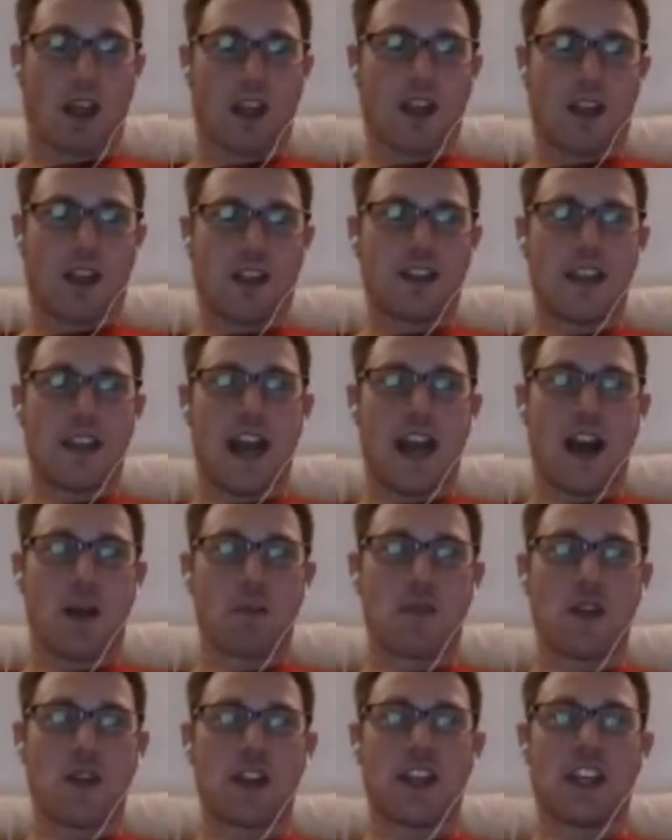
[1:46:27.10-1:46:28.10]
Yeah, I'm
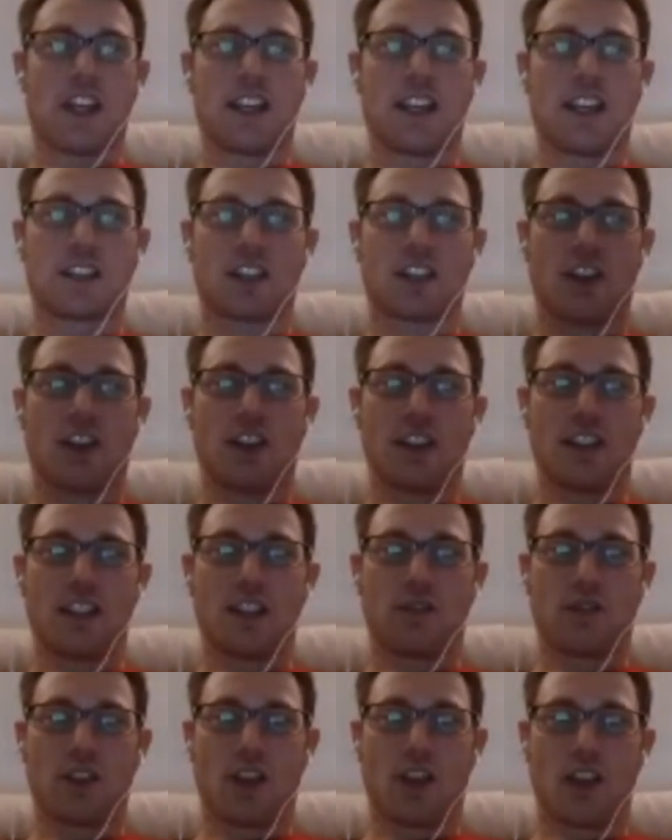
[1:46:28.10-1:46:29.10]
thinking it's kind
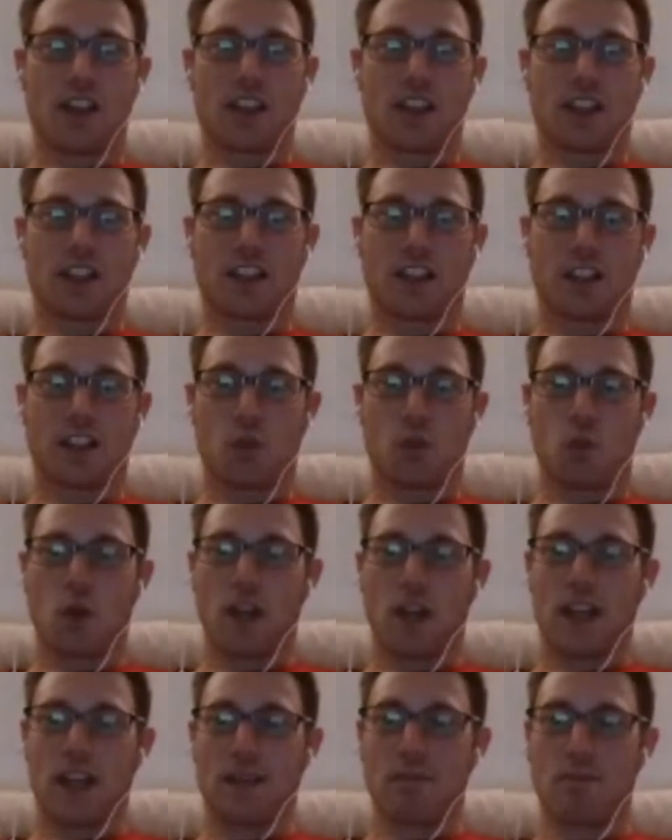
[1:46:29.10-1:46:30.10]
of like a kind of
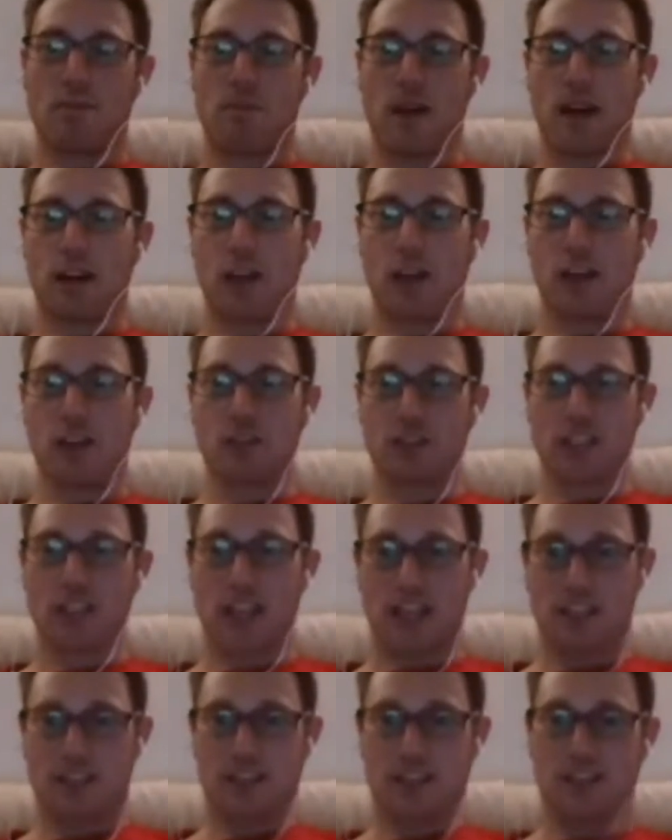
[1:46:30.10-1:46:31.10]
William
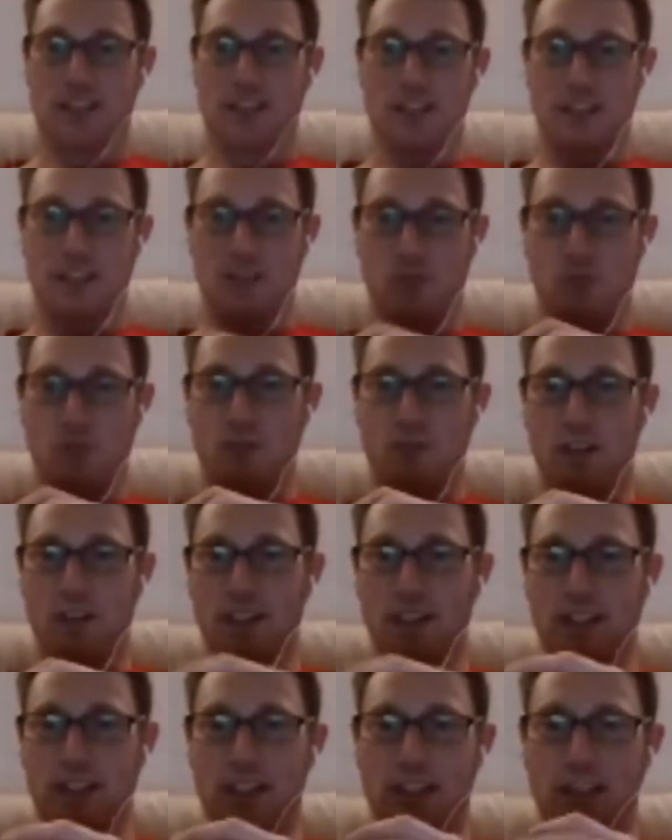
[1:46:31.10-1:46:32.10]
Burroughs-esque, kind of
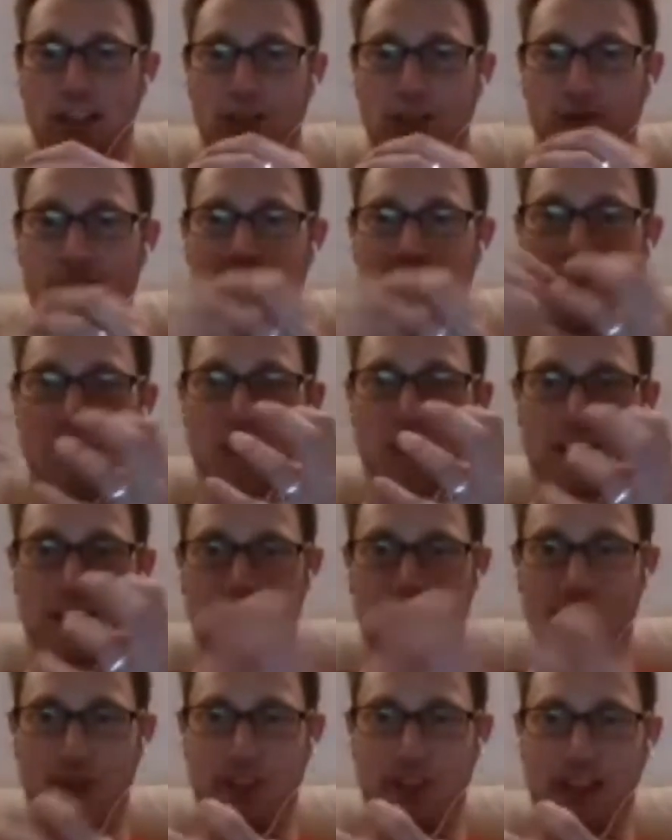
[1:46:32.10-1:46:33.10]
weirdly, horrifically
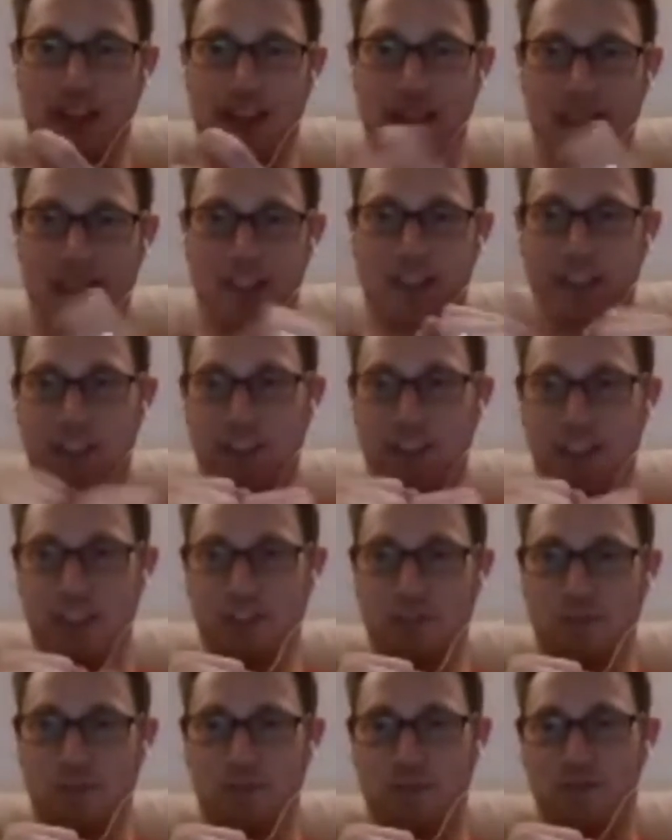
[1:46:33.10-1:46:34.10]
organic kind
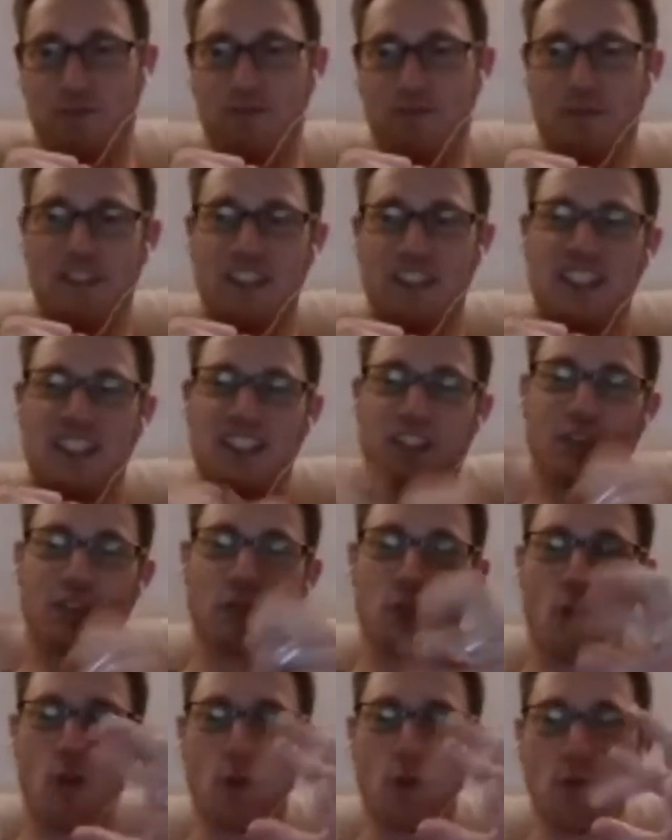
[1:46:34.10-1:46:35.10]
of
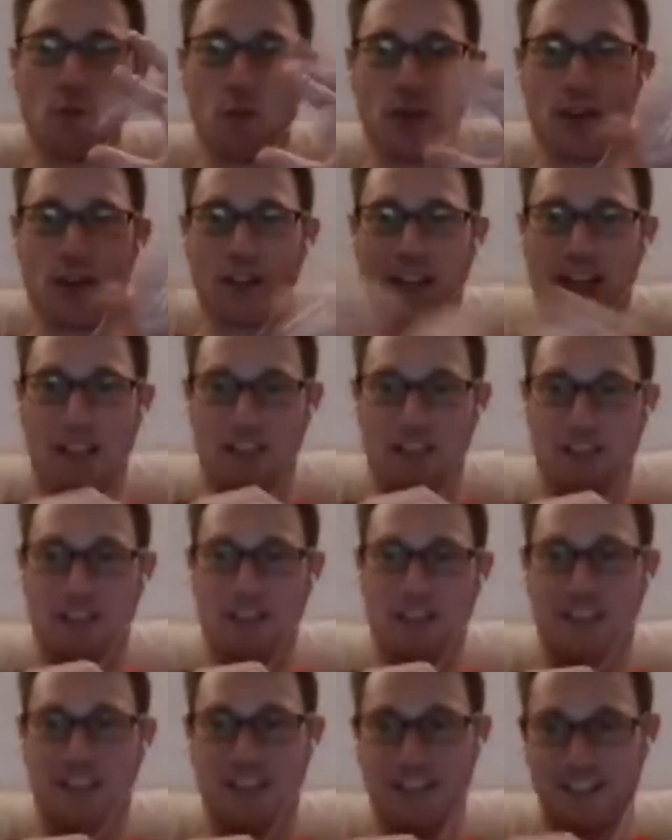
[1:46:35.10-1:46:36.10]

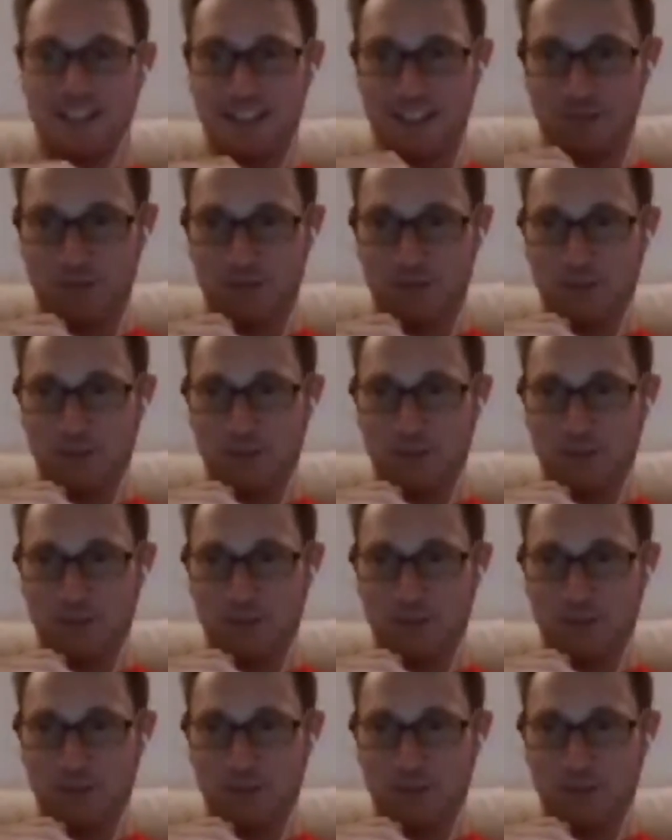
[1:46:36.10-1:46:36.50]
Cronenberg-esque kind of,